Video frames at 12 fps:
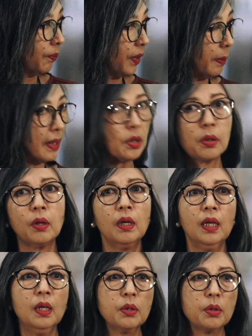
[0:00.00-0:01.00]
Di ba?
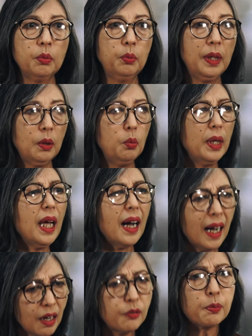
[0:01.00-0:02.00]
So we
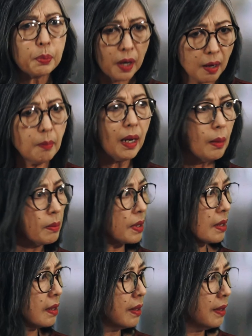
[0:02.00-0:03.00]
have problems.
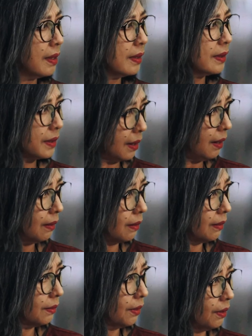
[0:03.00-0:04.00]

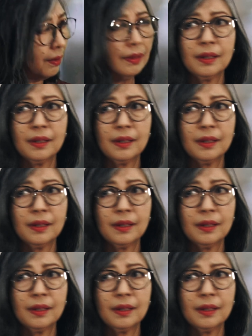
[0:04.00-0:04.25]
Still, no?